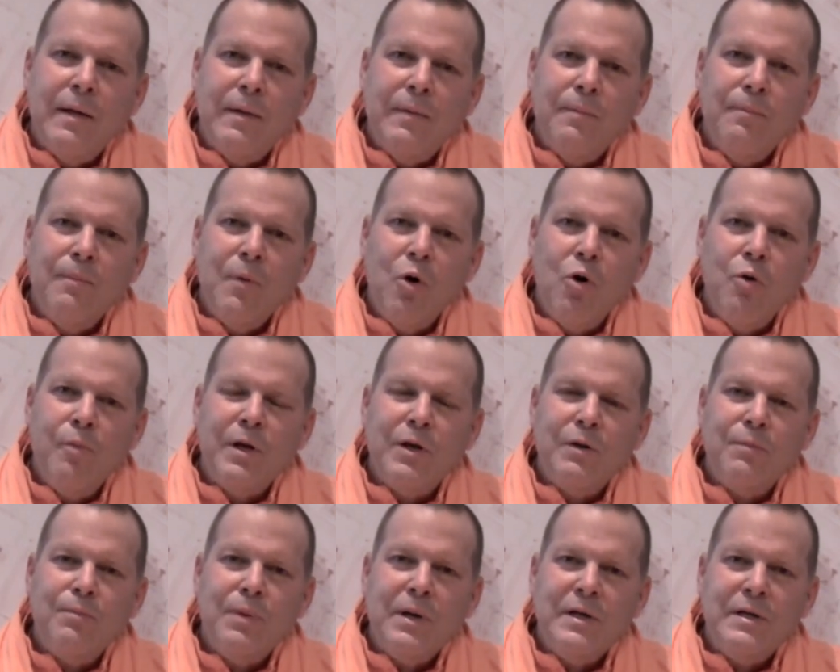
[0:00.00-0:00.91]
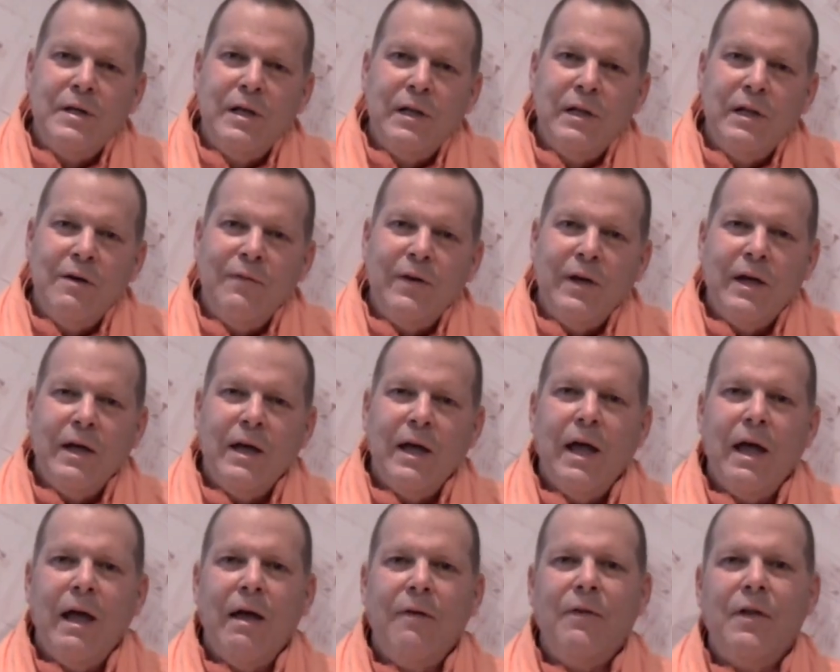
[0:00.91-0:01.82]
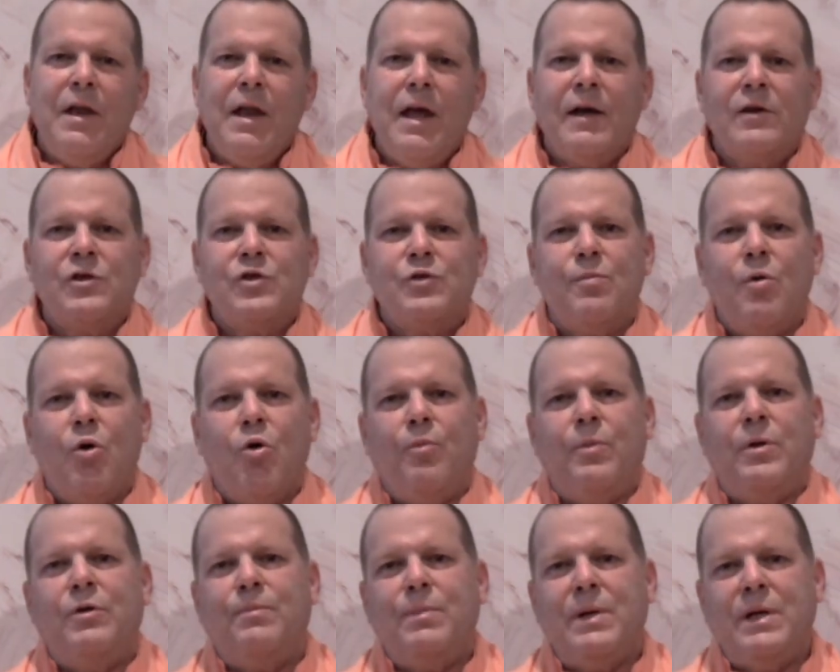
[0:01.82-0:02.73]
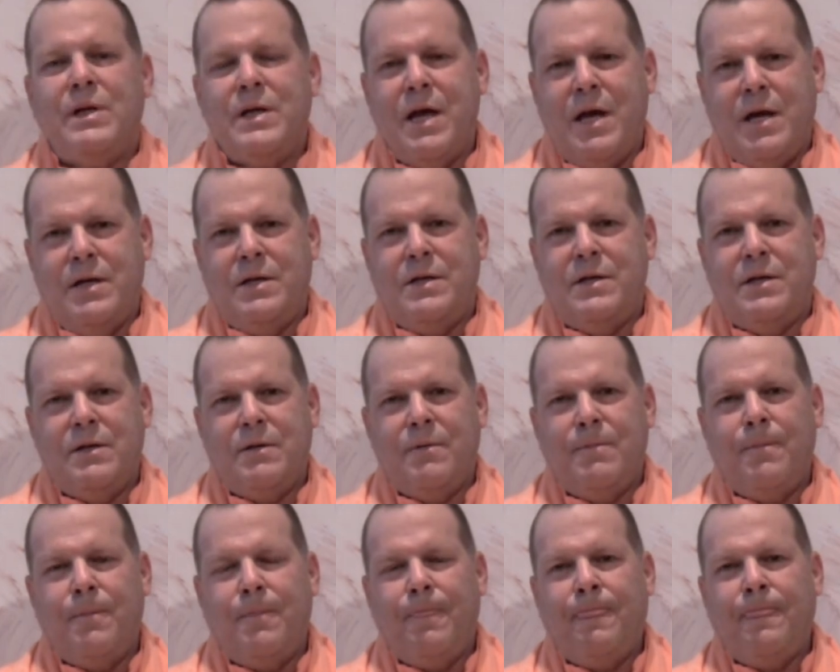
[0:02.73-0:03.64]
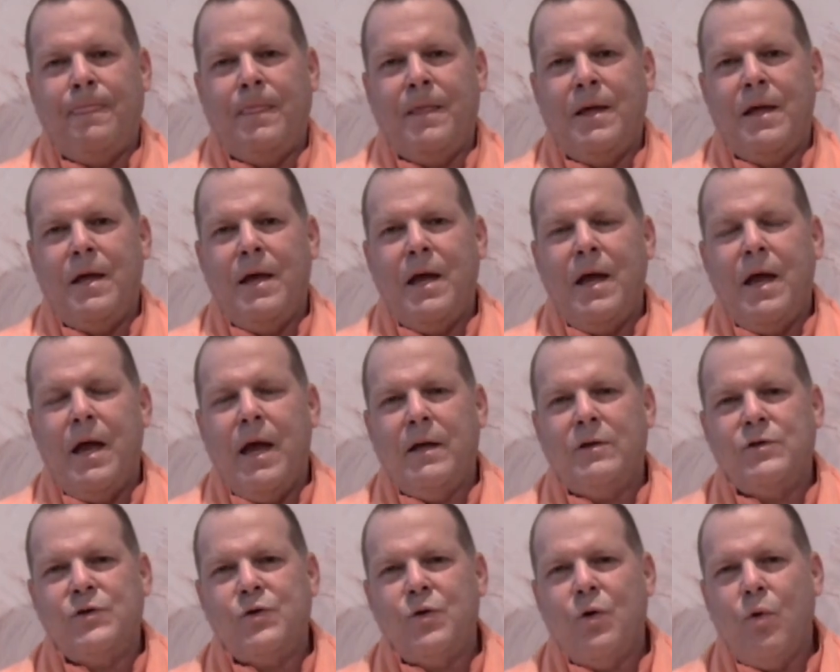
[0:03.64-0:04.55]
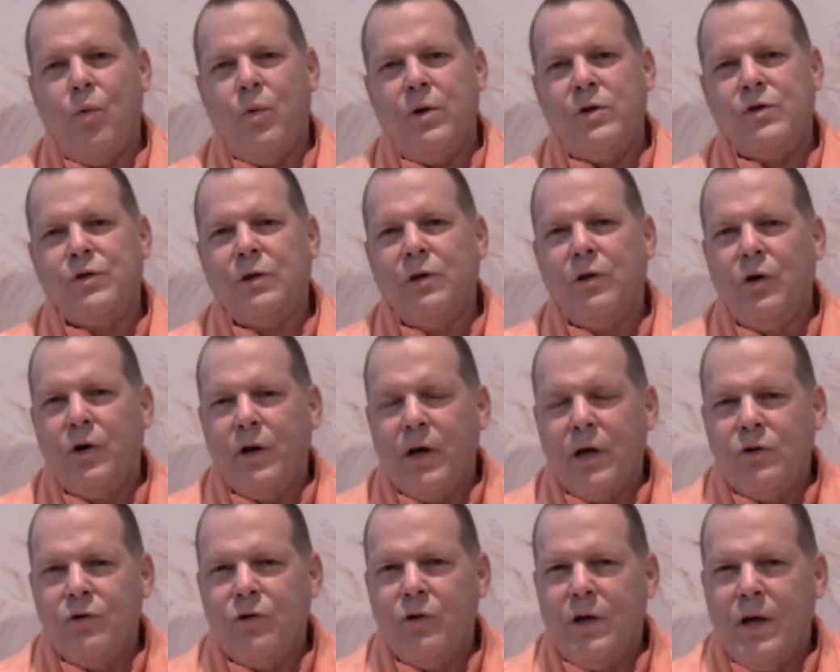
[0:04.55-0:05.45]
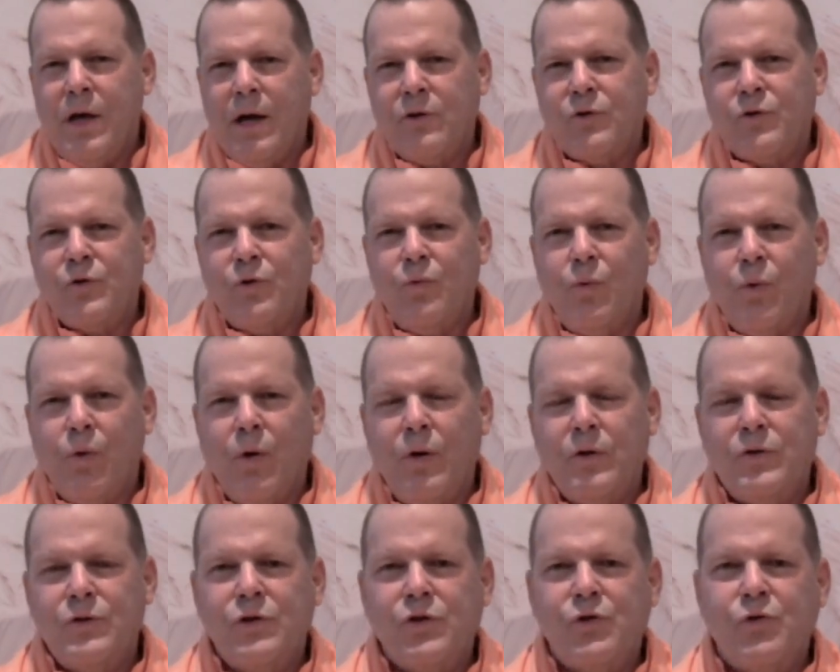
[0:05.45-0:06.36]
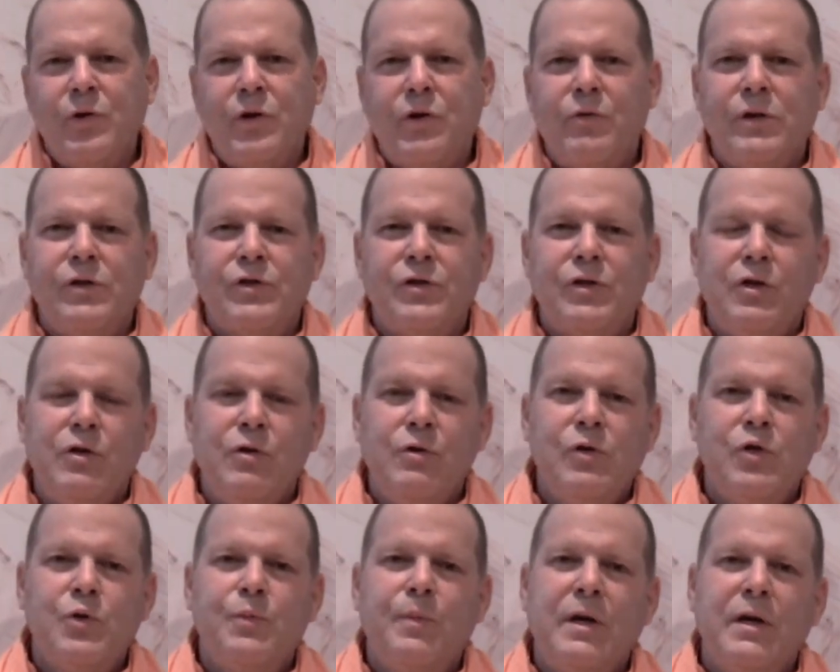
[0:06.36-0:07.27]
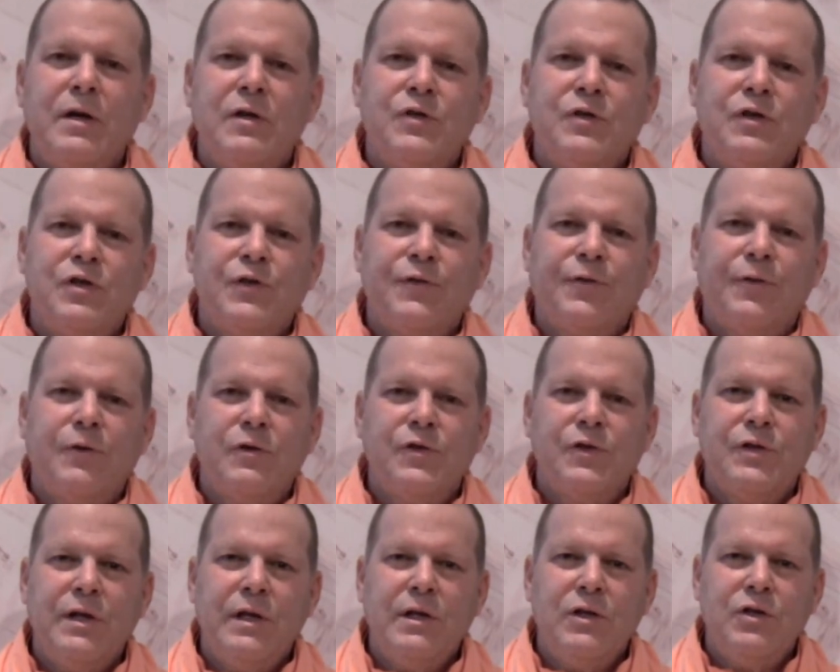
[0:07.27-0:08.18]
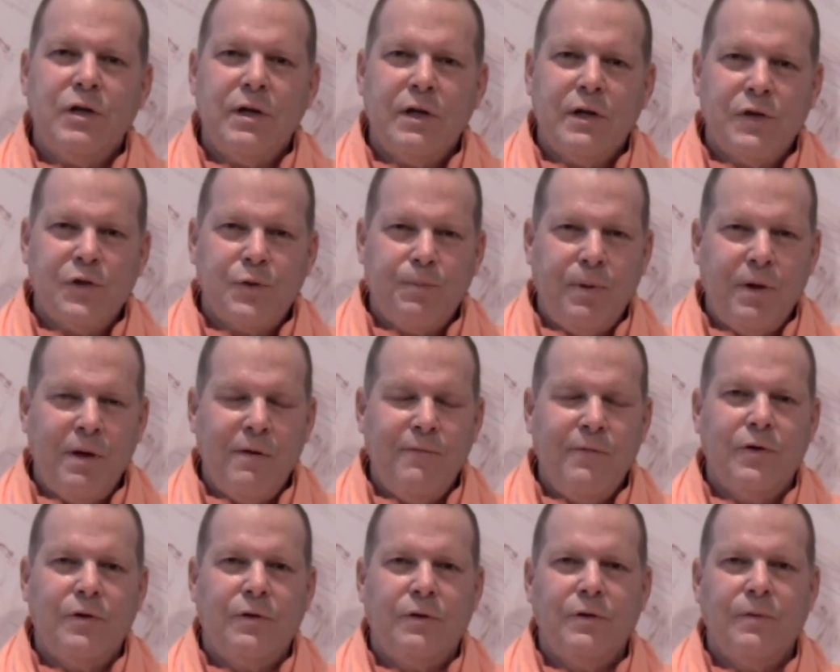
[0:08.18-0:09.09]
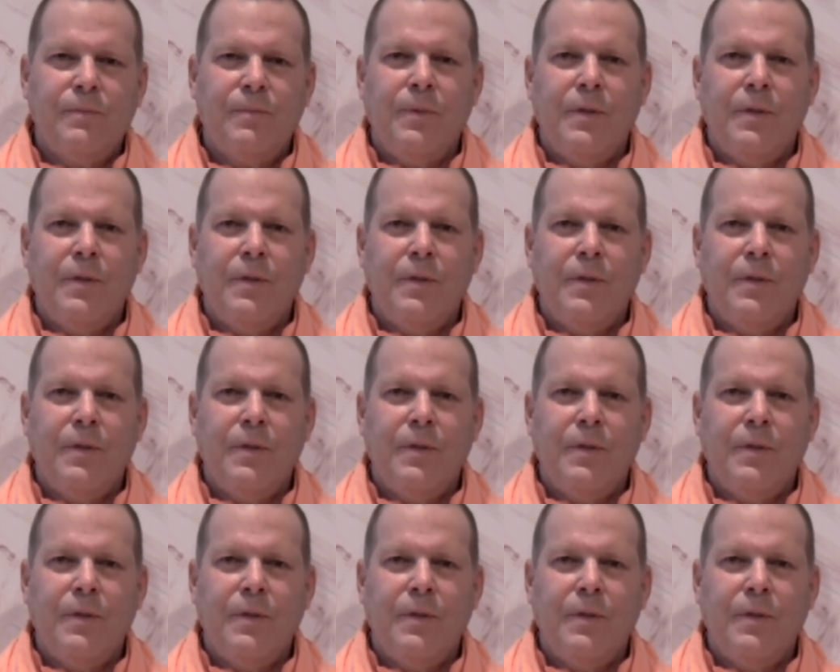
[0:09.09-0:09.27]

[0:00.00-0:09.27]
moment be living and the next moment be dead? And so we should look into the actual words that Sri Krishna used, because this first teaching is pivotal